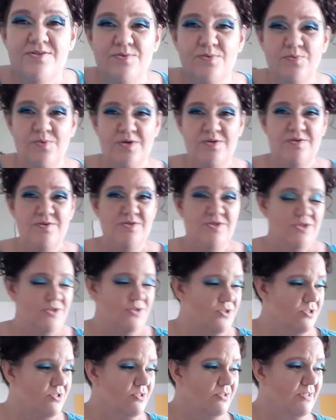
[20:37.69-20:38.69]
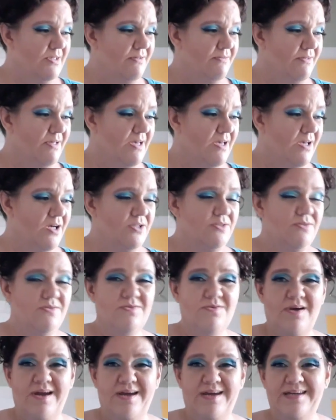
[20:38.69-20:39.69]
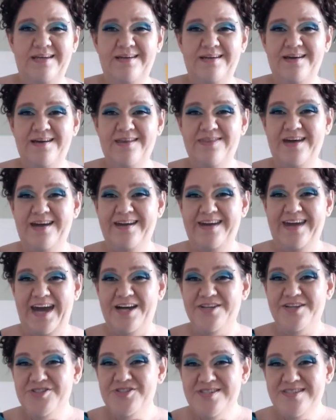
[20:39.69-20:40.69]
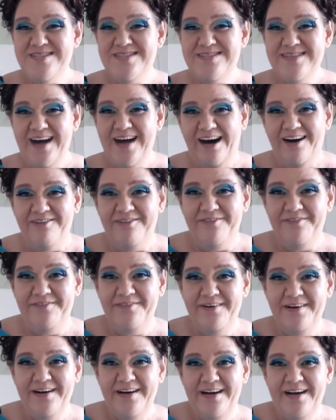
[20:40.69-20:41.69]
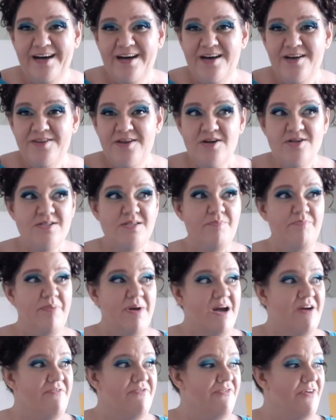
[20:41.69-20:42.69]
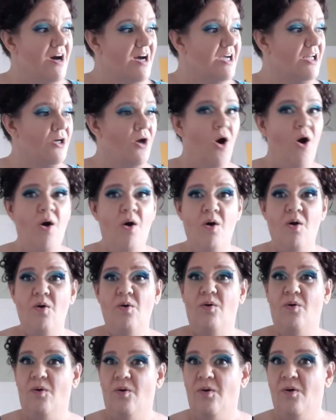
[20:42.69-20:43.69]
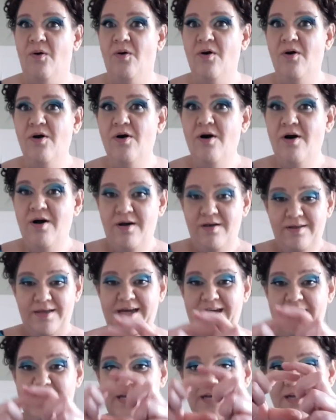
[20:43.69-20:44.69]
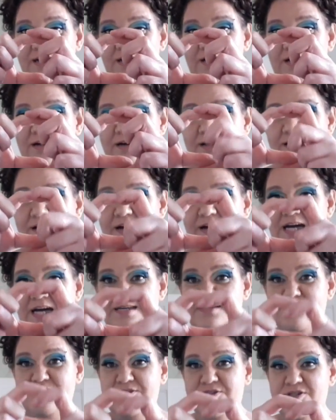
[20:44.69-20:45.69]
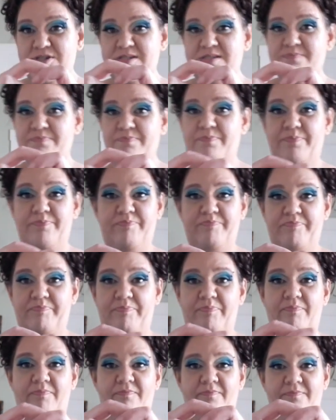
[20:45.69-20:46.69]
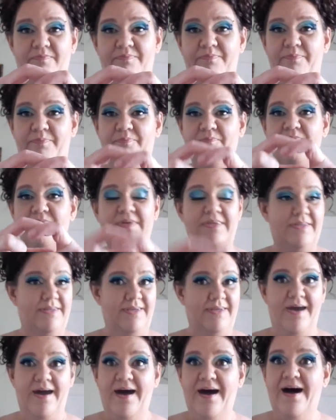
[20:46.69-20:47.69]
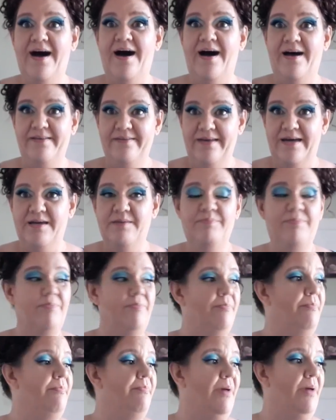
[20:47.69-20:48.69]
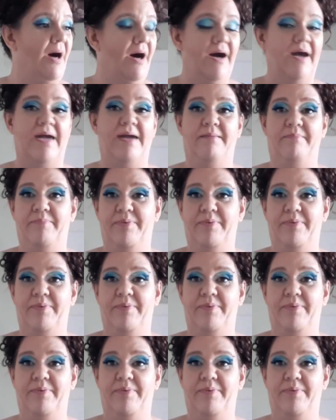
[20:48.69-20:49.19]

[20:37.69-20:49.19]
where there's usually like a drain that catches stuff, there's a big fucking hole. Like, it's just, yeah, like pipe